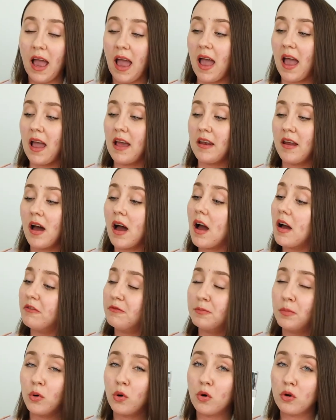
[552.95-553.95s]
and I
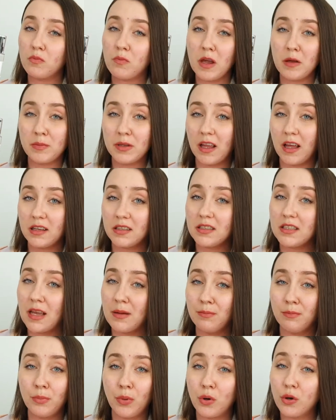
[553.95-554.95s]
have bought maybe like
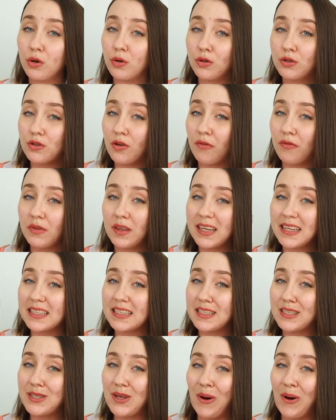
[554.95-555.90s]
10 bottles of this,